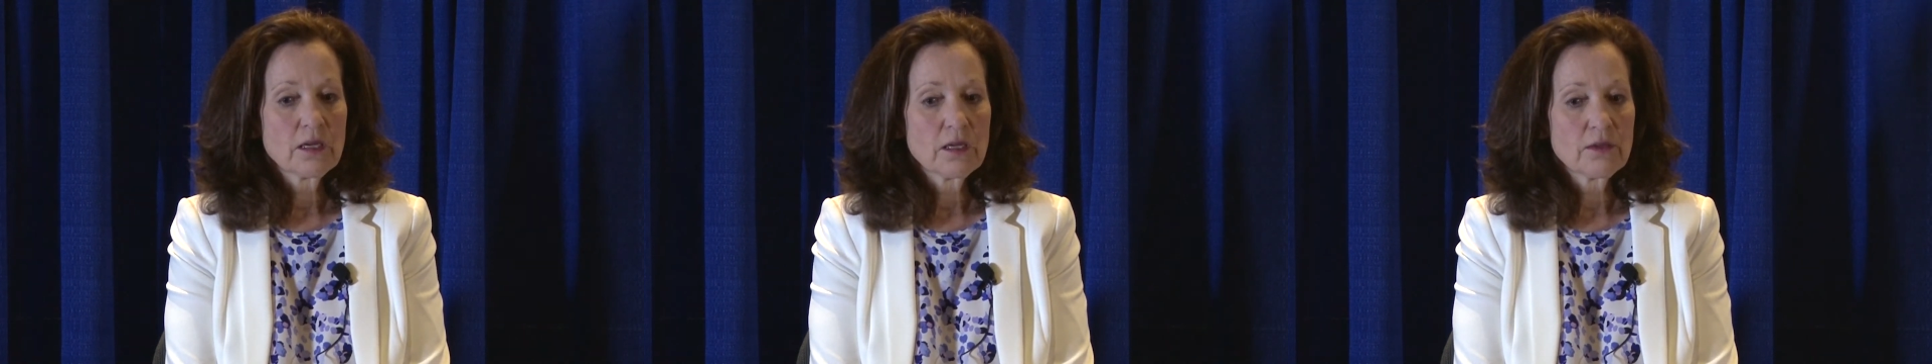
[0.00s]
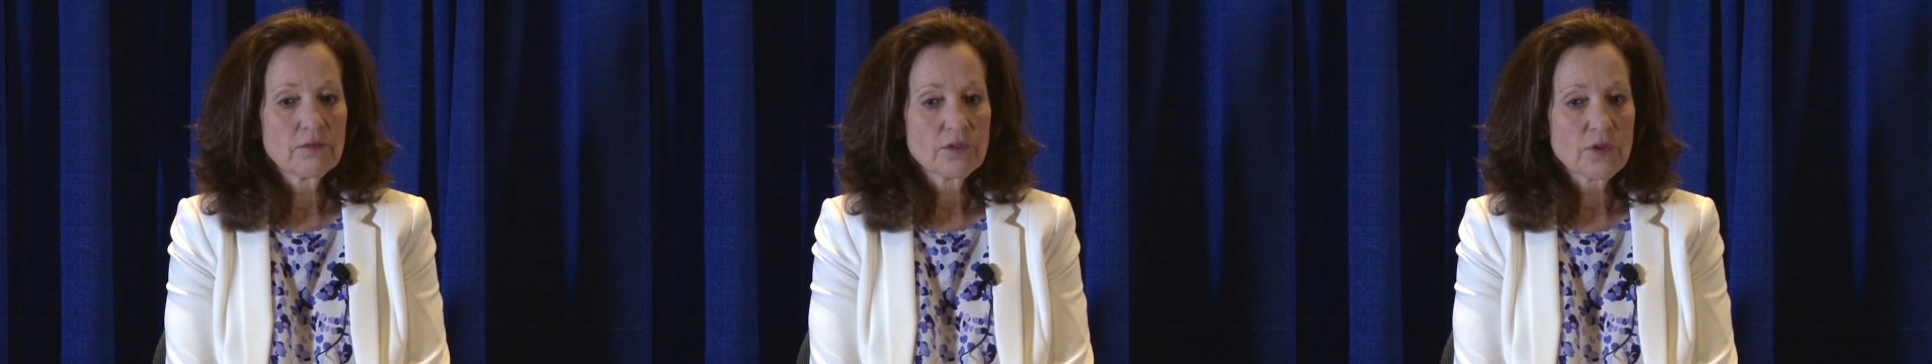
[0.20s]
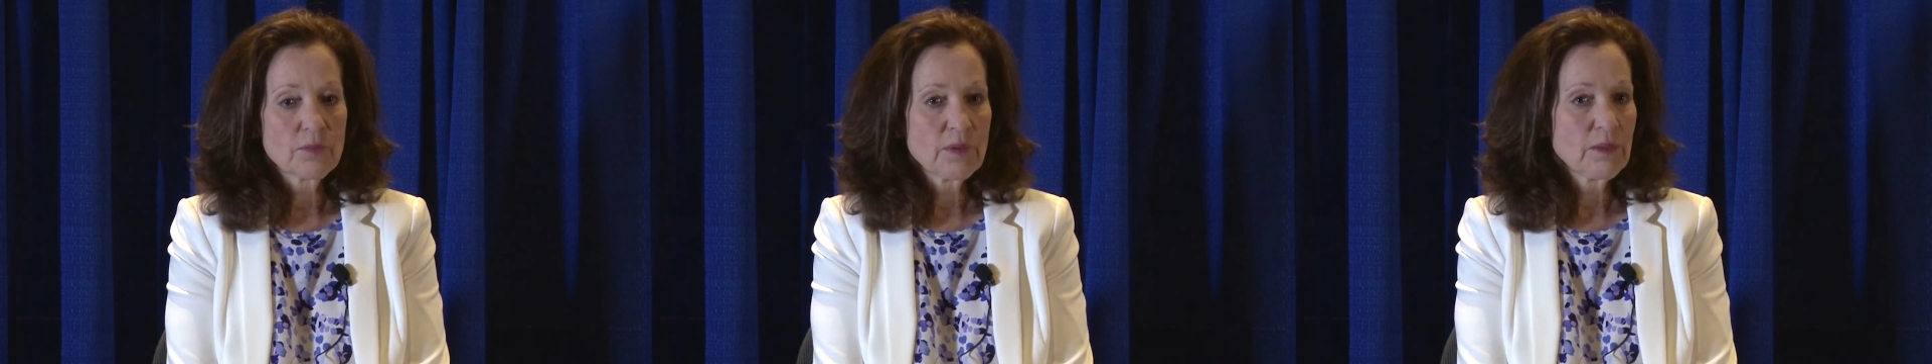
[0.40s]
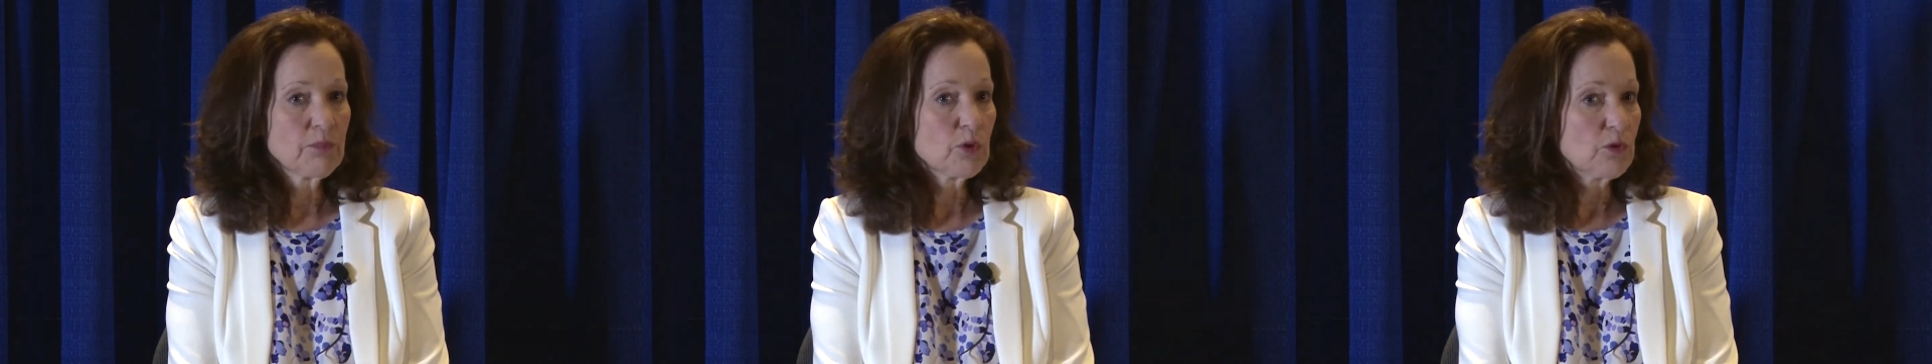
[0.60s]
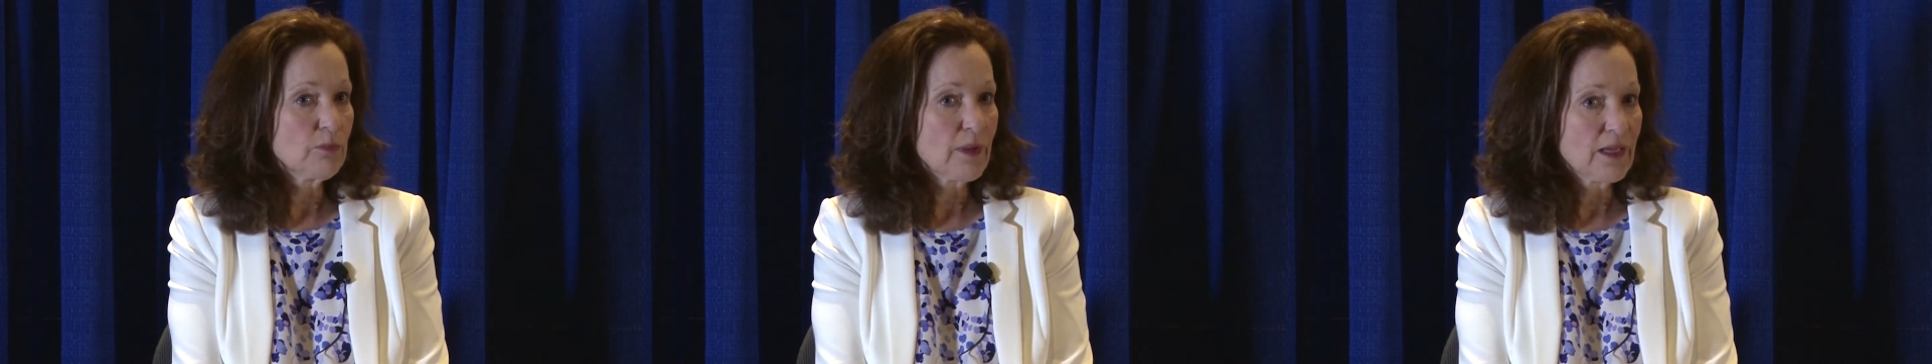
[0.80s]
uh, for the
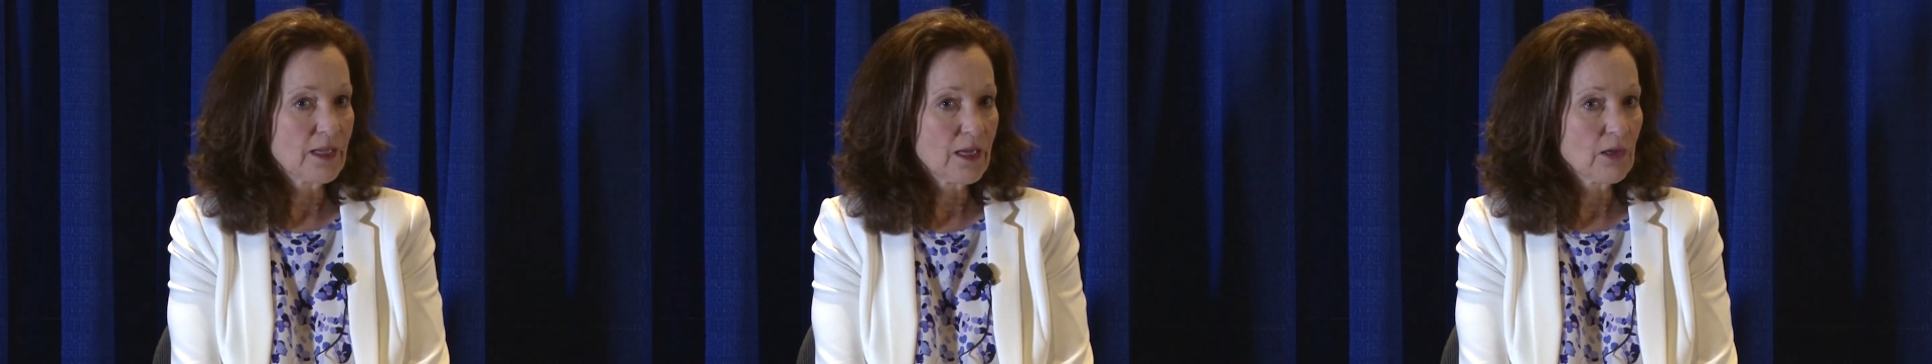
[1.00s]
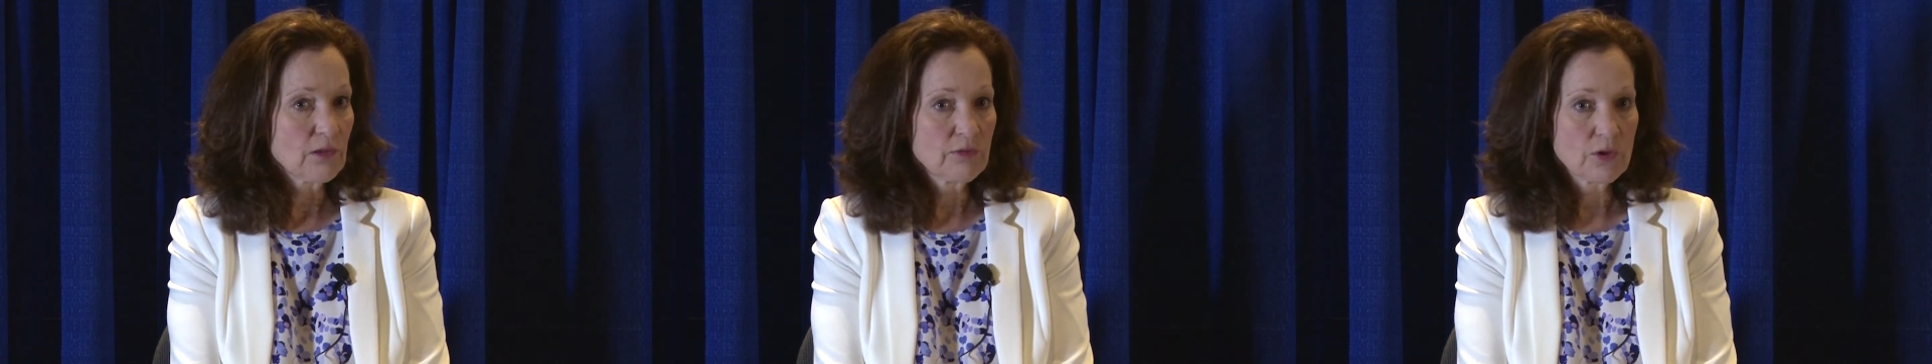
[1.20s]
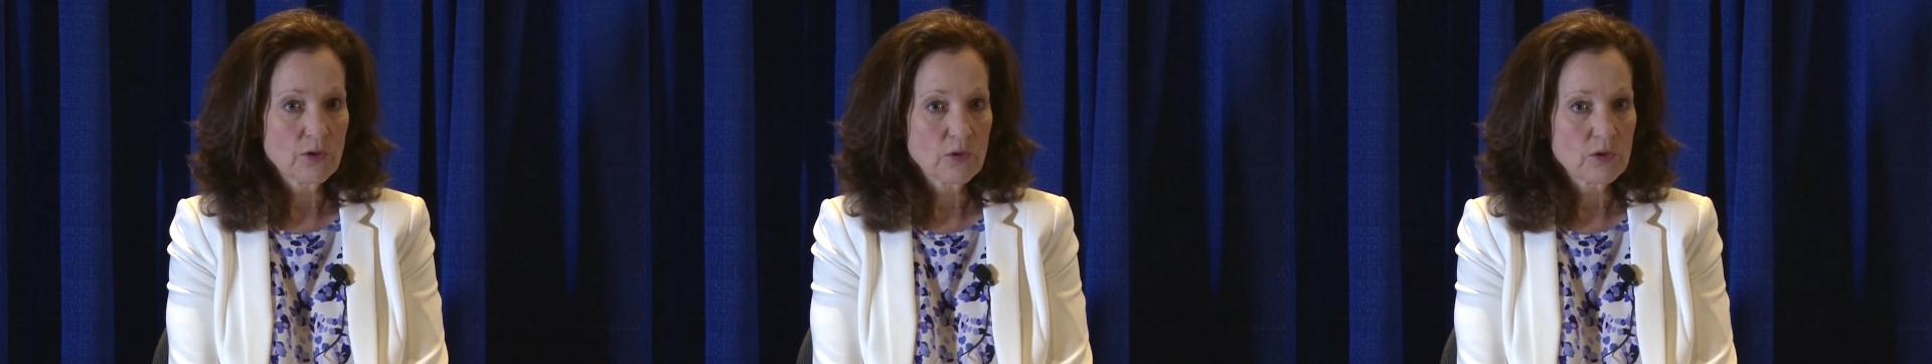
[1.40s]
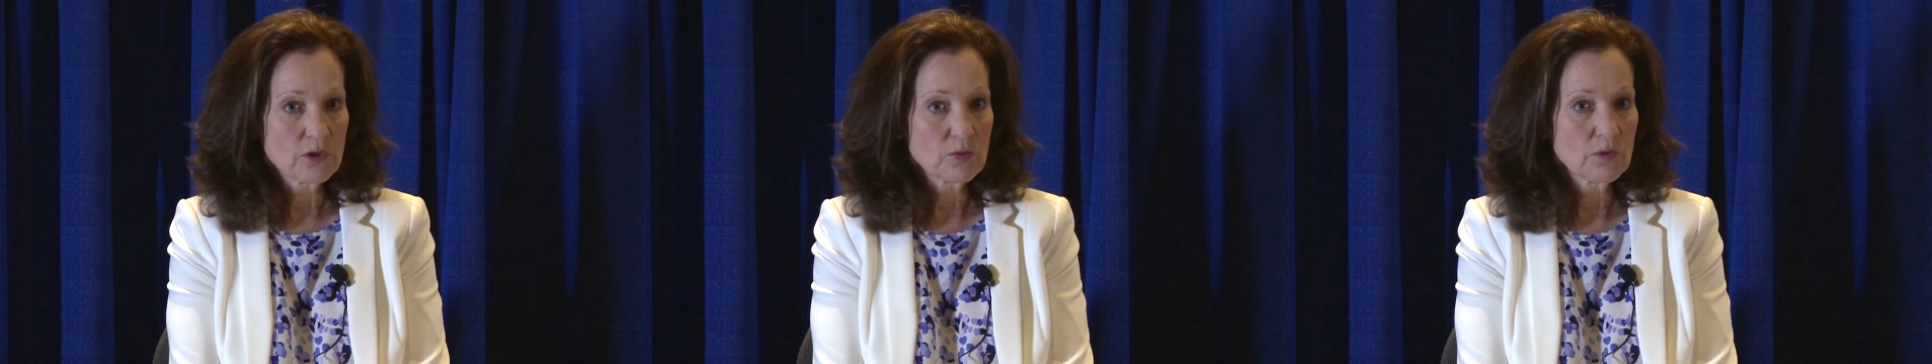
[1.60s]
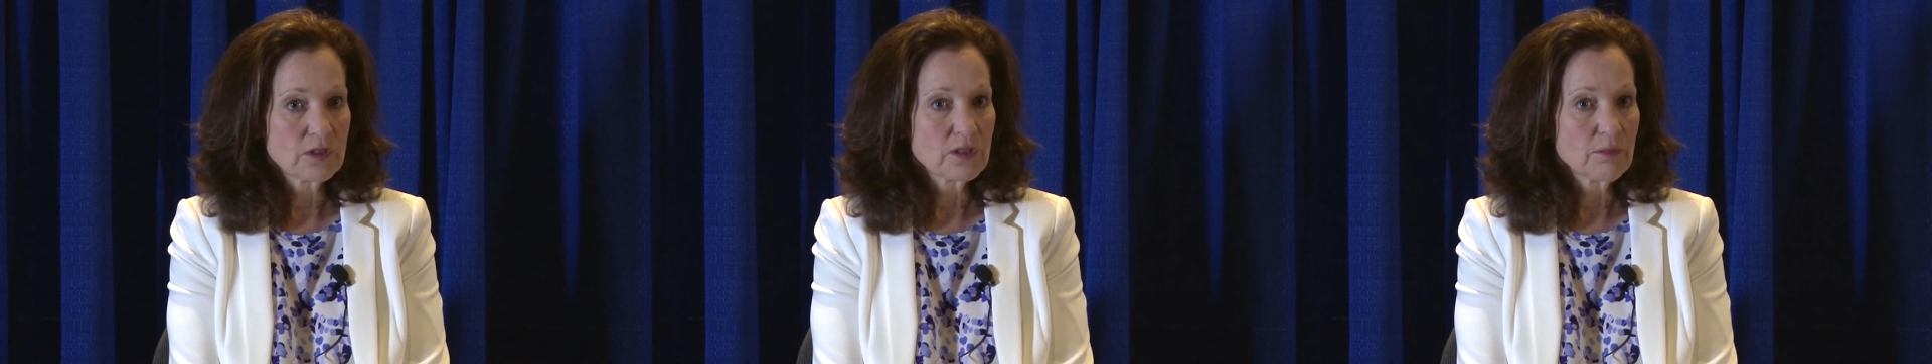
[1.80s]
people who may care for their
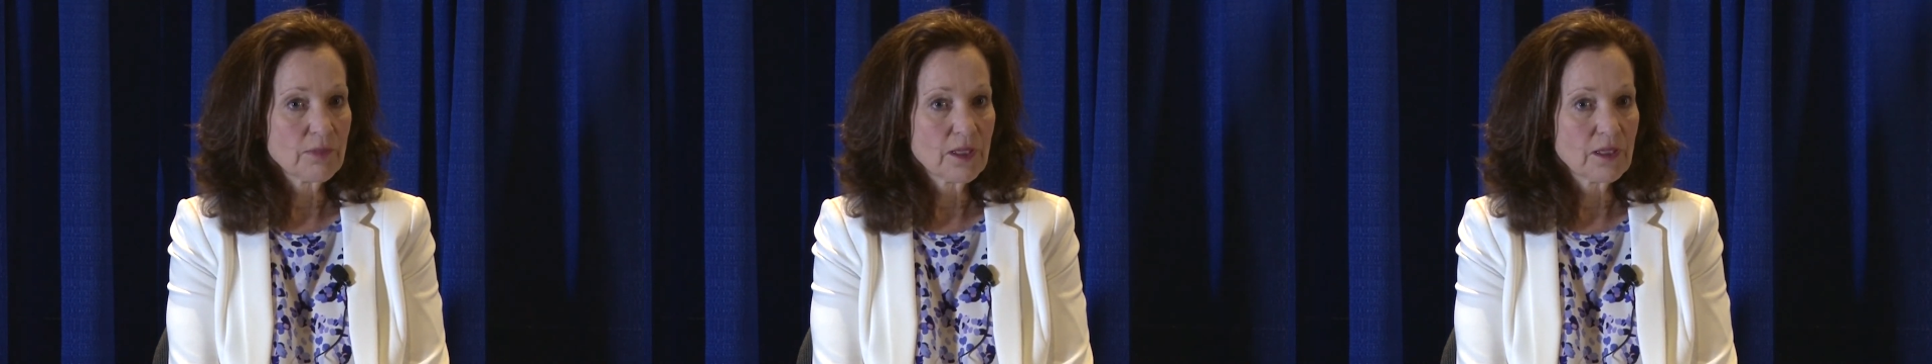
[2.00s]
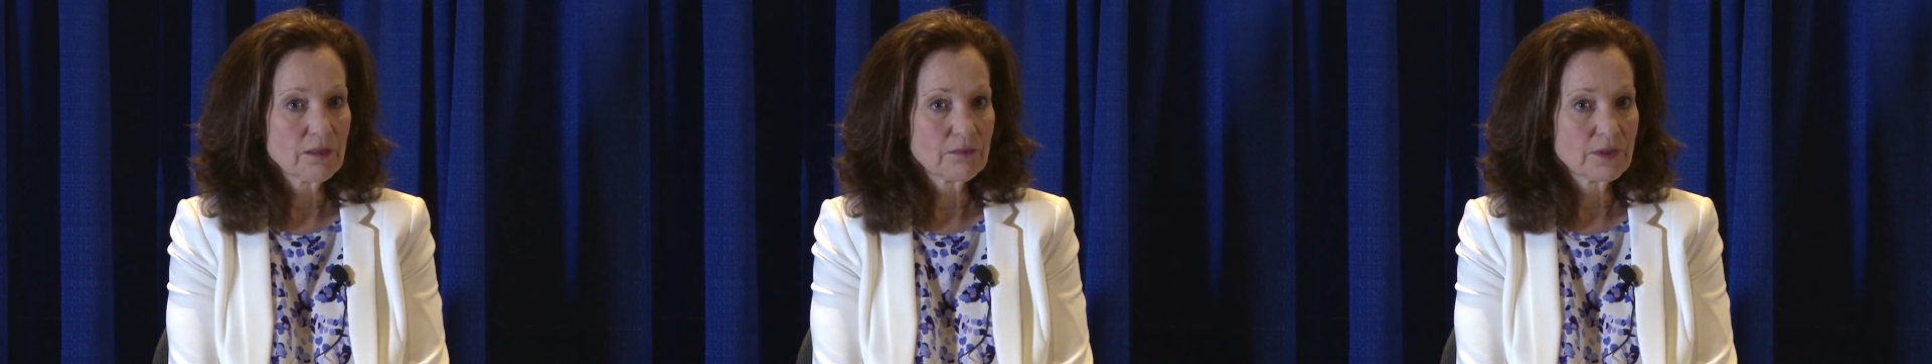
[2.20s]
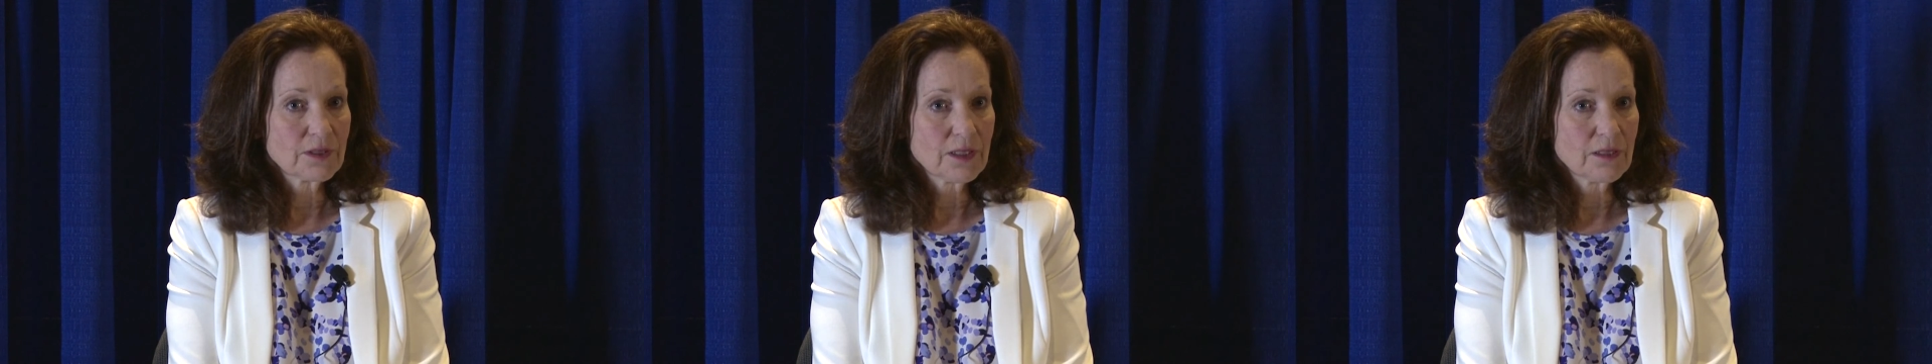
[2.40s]
horse once it becomes